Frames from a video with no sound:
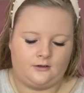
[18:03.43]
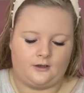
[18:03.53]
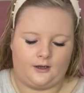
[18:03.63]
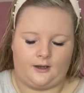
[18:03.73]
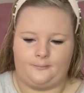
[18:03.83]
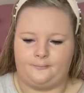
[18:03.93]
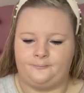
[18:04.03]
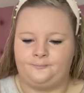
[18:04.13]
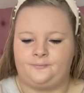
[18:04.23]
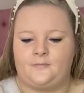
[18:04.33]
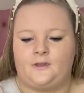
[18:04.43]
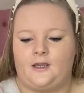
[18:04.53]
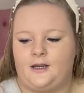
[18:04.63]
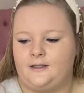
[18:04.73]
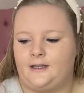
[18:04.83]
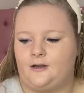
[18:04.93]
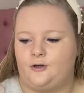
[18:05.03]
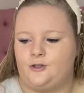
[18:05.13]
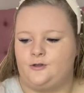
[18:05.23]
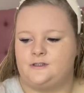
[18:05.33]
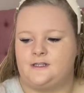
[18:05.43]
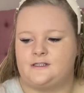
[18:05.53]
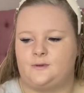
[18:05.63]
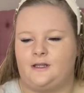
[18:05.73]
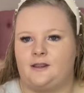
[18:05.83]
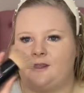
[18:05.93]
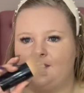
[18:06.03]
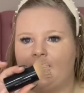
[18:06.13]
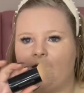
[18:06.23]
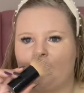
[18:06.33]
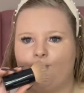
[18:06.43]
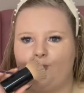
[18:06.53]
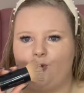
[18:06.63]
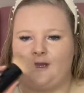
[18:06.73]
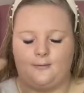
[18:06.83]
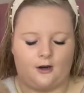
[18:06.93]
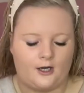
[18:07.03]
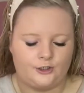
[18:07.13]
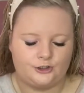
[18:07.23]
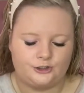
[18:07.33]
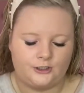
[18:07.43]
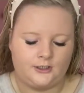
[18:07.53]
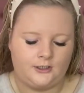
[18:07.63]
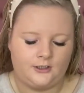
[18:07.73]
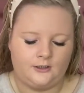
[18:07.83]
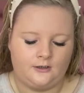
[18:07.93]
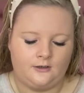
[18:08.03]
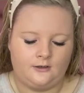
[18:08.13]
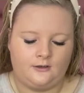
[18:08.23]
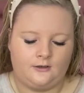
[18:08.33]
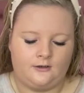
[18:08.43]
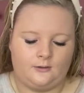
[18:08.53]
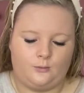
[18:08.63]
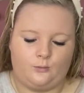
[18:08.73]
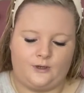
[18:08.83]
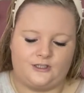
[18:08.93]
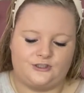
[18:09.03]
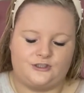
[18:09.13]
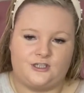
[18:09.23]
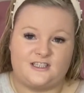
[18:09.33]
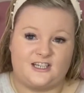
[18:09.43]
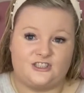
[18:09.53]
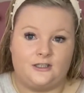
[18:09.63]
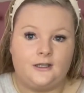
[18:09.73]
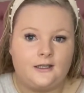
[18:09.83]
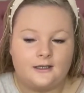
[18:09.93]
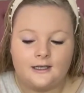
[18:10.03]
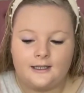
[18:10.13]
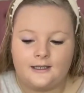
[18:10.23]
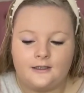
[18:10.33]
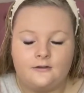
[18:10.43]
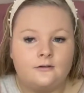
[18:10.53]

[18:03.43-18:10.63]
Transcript: And then I'll use this with their Kabuki brush, which does actually need a clean.